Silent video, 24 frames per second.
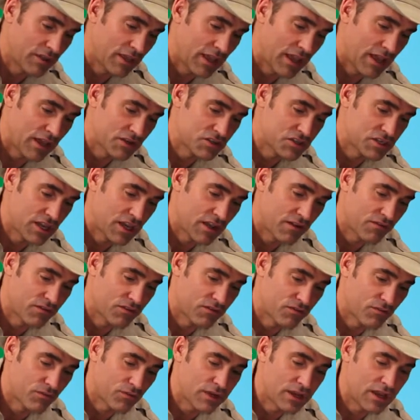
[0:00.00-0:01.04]
They actually have
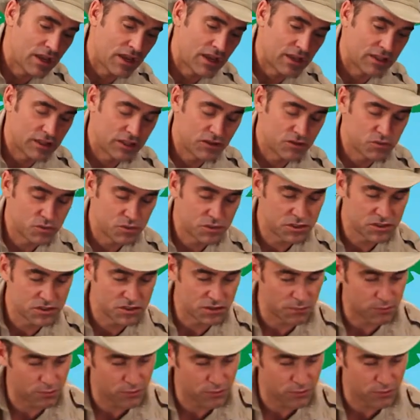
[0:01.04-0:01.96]
3 eyelids, which is a